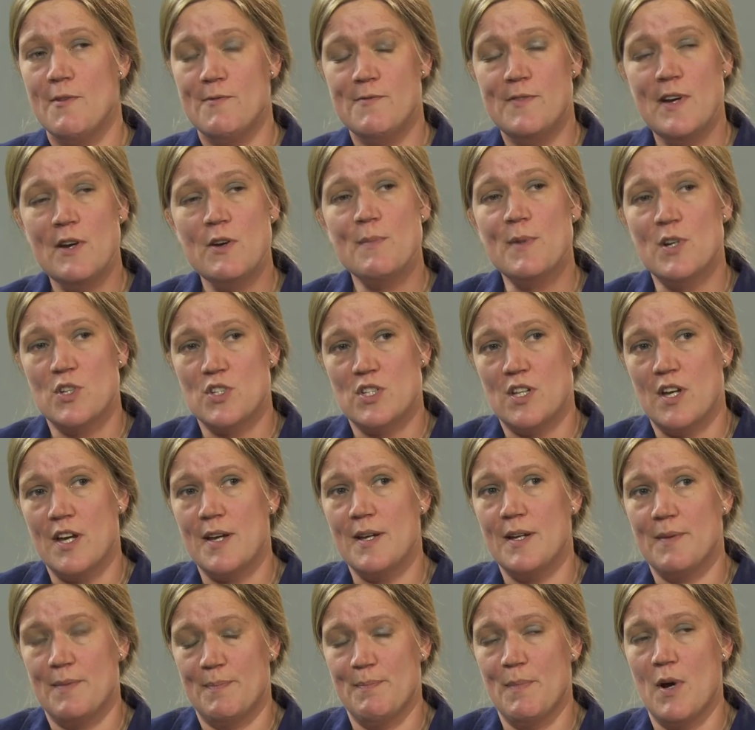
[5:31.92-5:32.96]
Very much
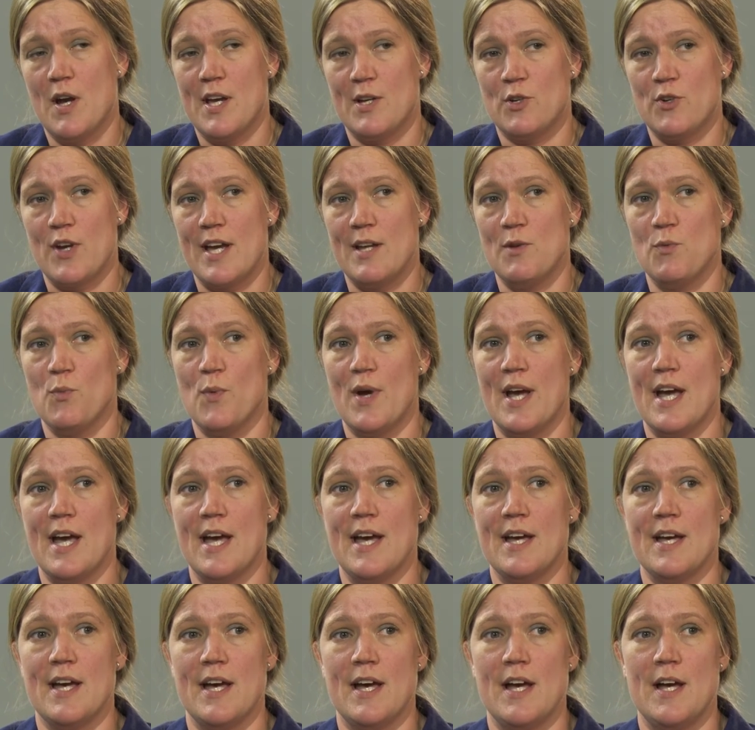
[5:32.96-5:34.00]
like migraine
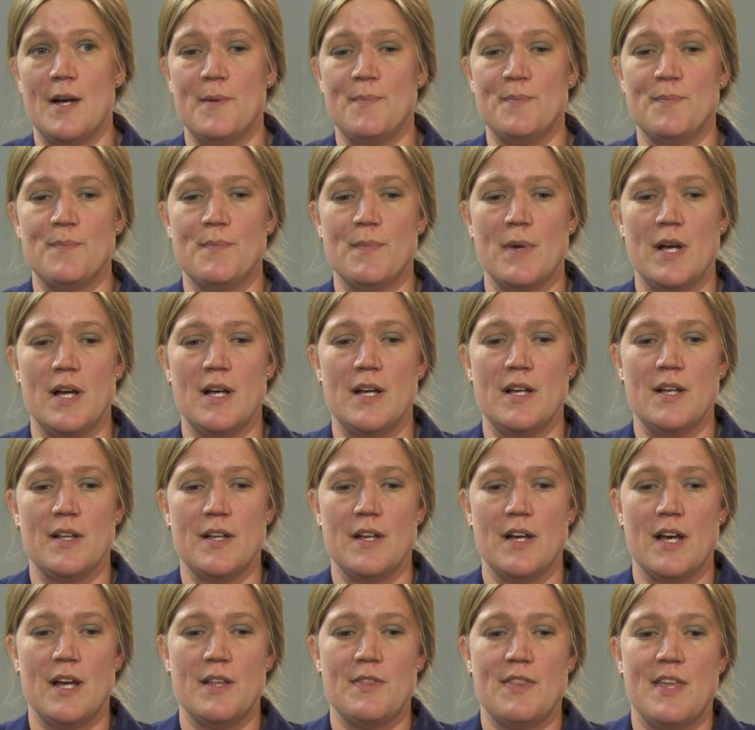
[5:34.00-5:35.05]
where um, uh,
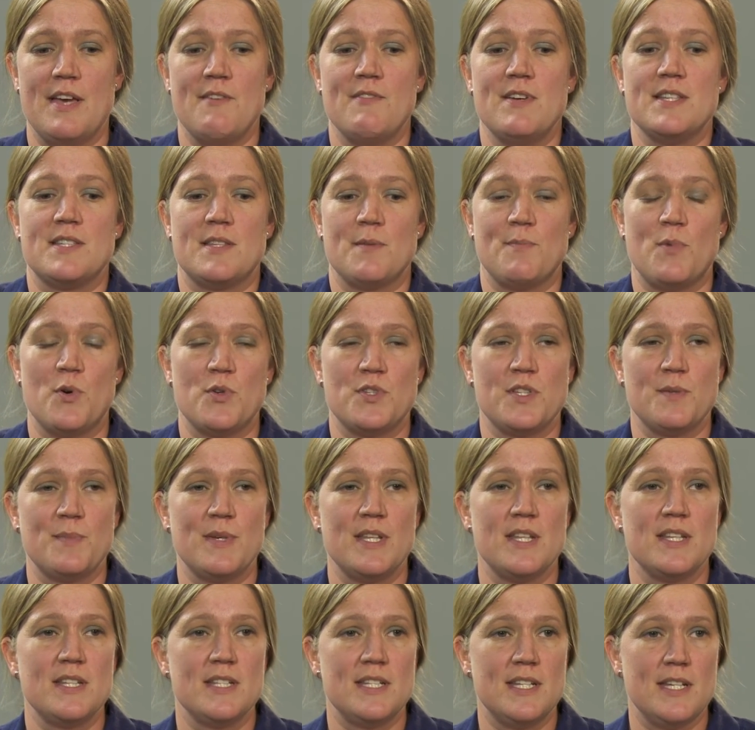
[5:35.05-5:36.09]
there is the
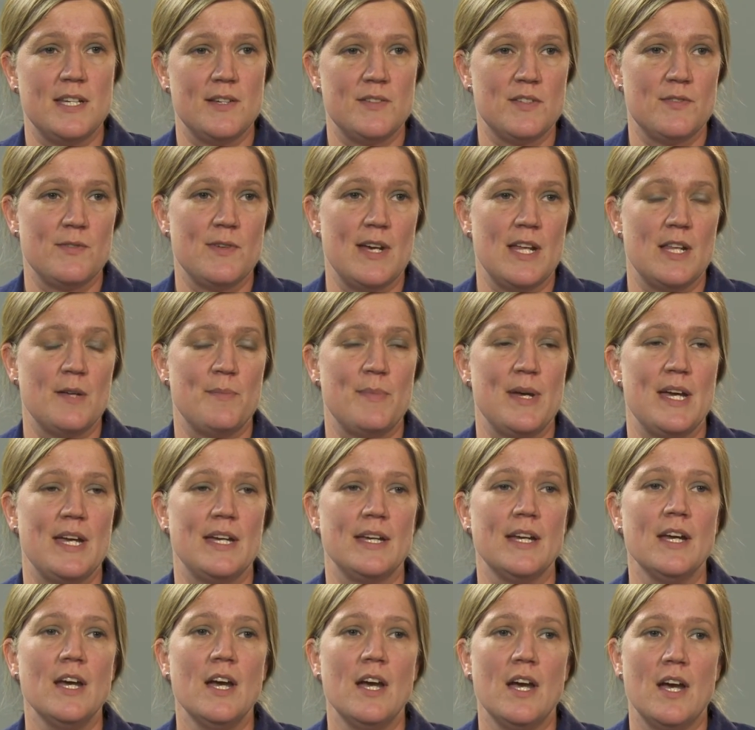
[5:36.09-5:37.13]
possibility of
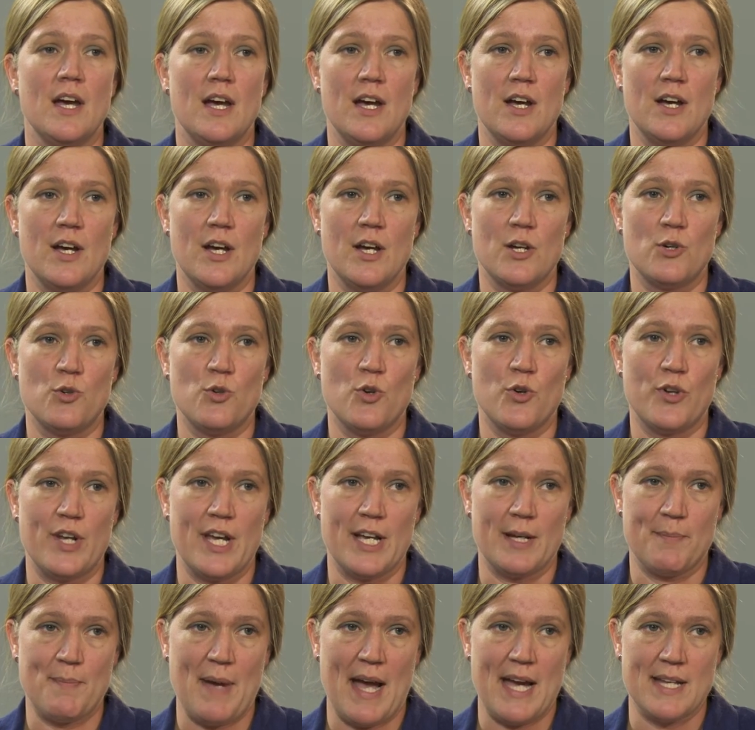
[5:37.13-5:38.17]
developing a, a
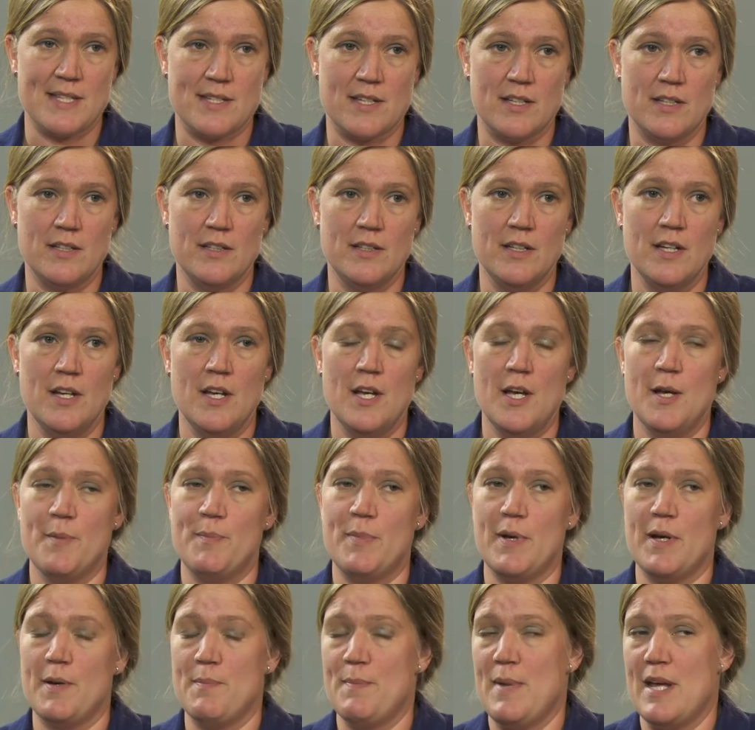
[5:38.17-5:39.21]
chronic pattern
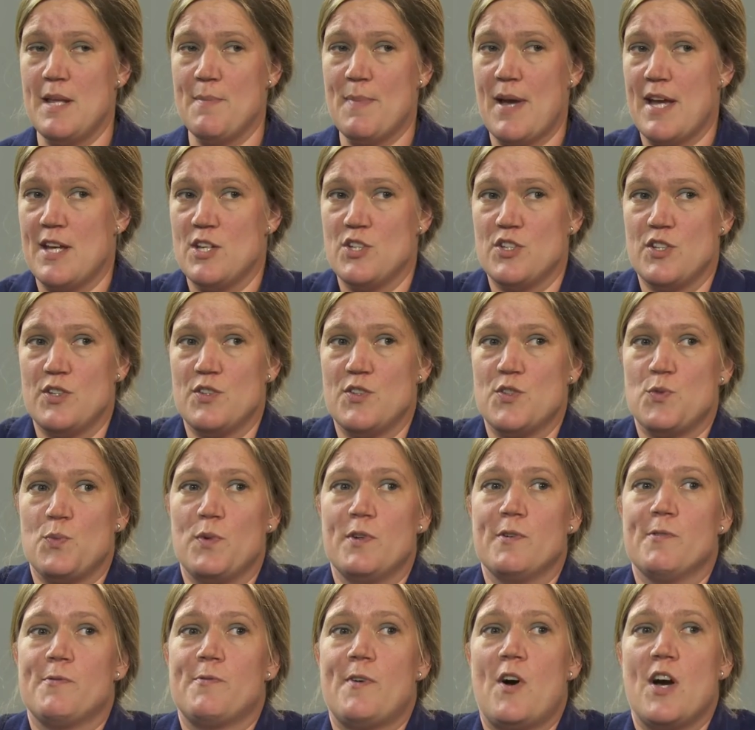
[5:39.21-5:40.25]
but many patients
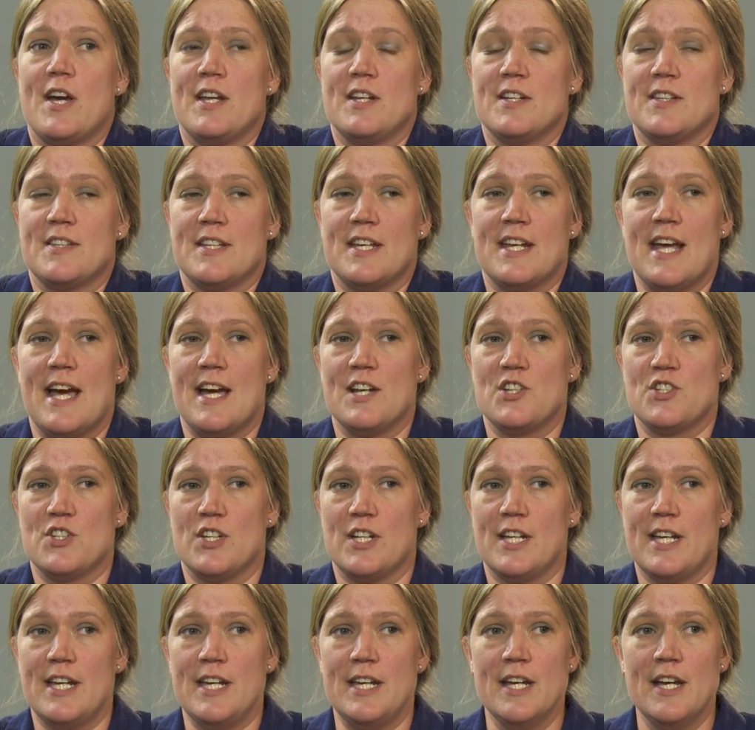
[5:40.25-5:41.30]
will find that
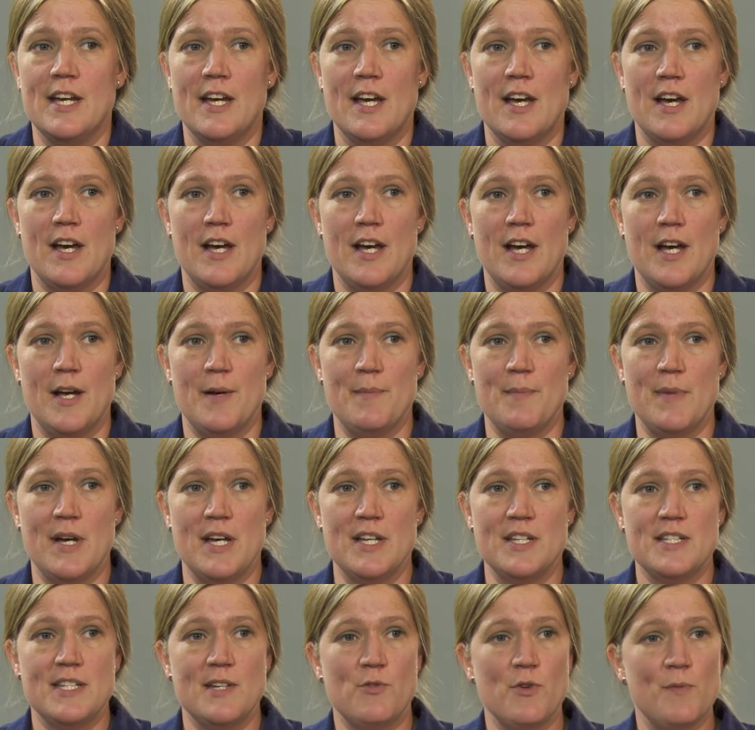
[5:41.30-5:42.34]
actually um,
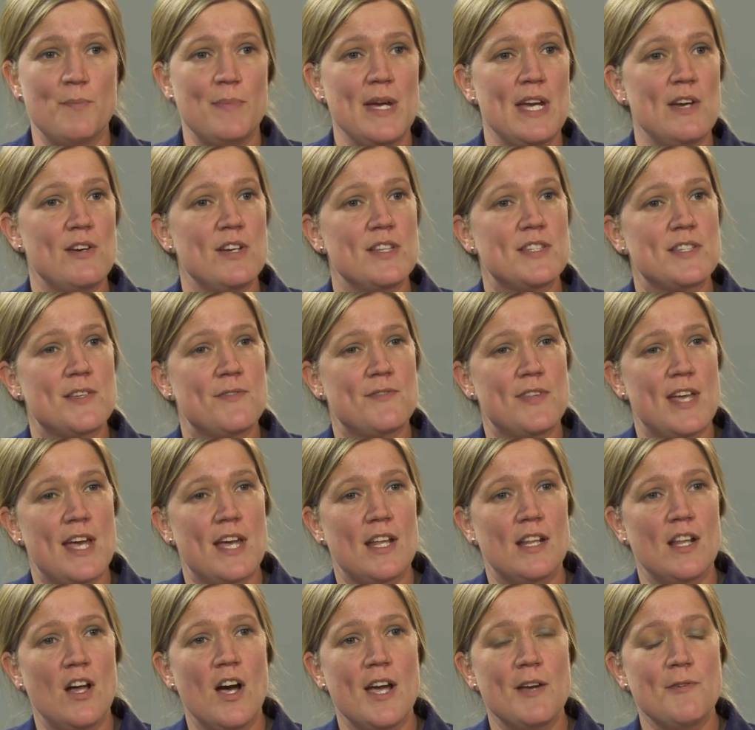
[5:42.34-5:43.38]
at different periods of
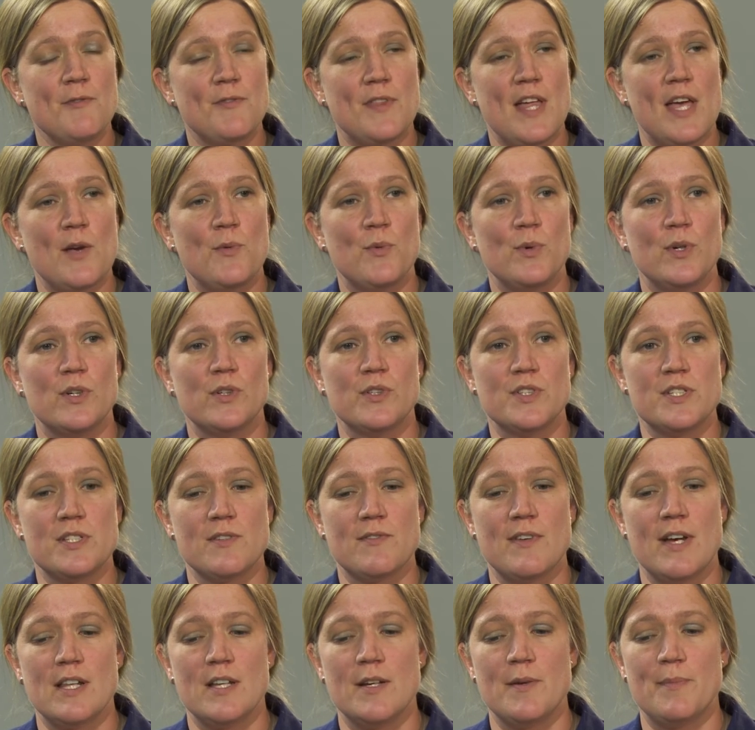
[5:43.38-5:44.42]
their life they will
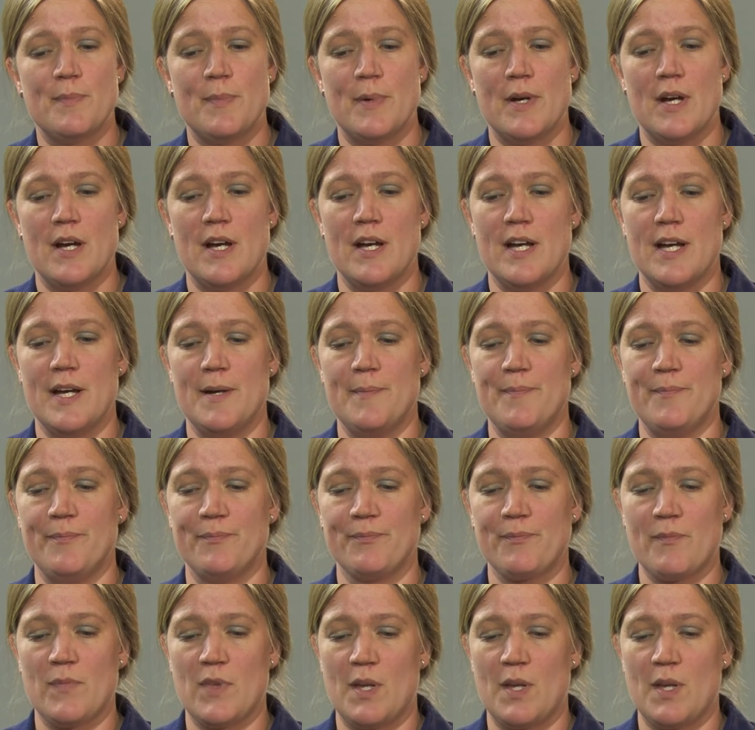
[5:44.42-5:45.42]
develop um,